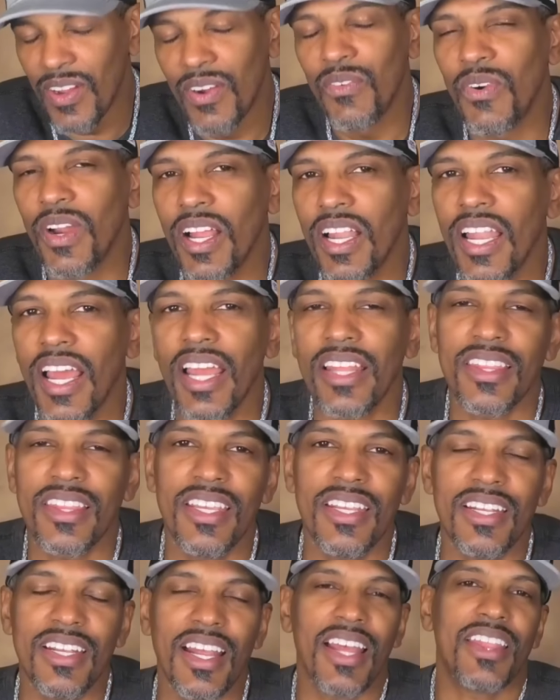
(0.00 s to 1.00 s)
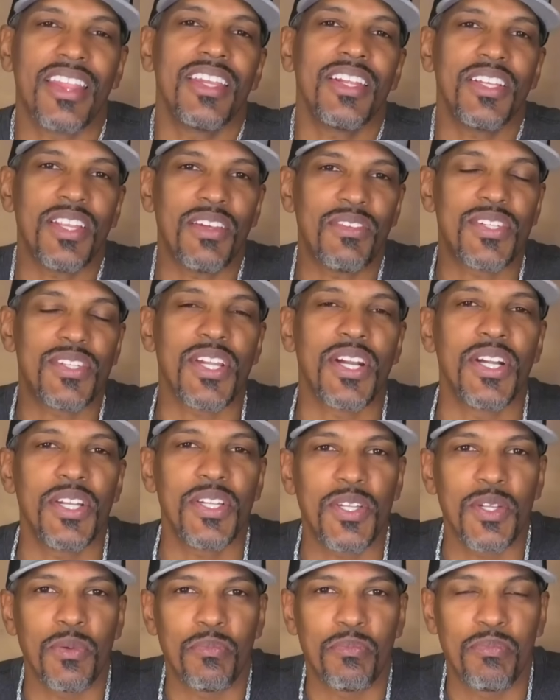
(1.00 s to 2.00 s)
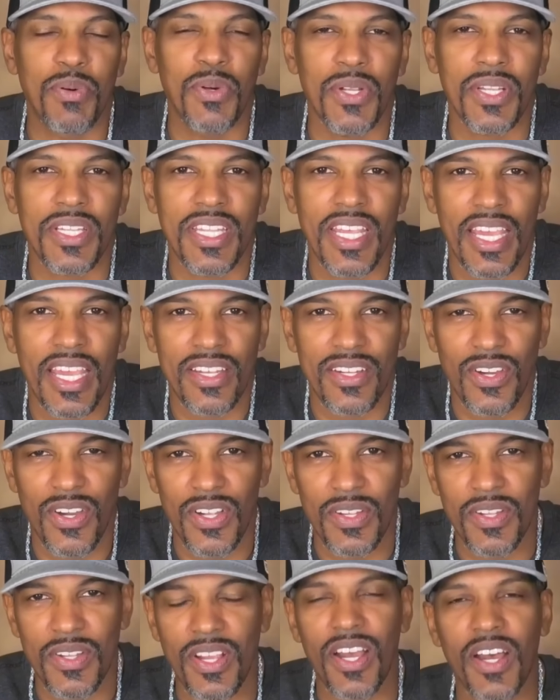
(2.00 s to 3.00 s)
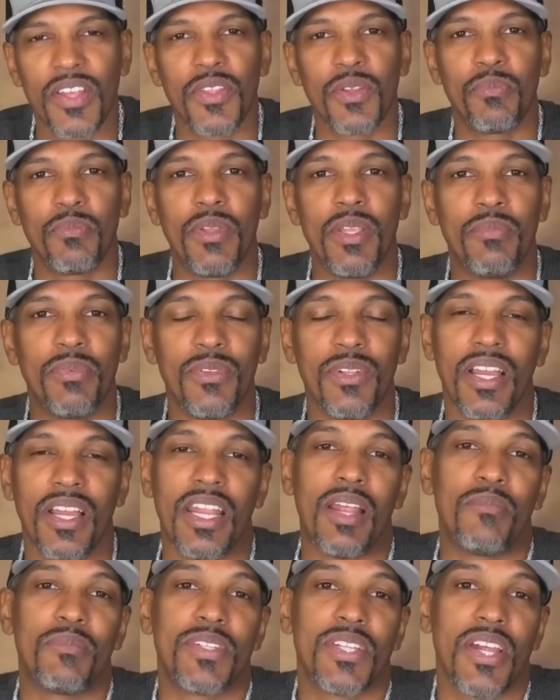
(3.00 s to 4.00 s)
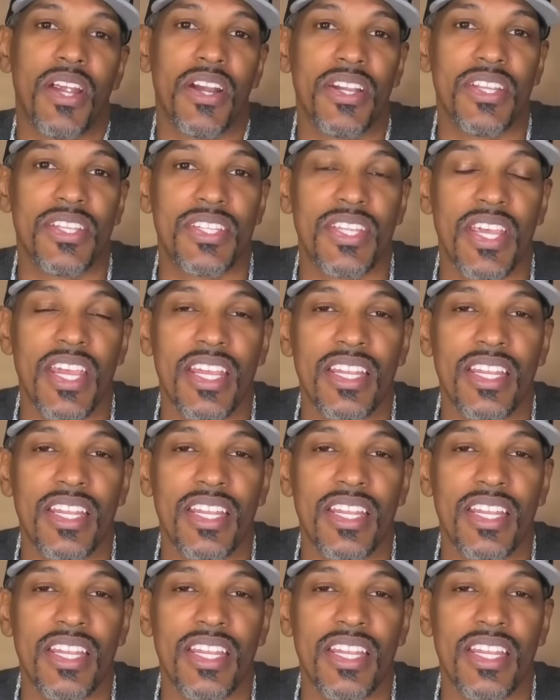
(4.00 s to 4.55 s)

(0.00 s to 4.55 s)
Well, I think I think they've started to put that on other people, and I'm sorry to say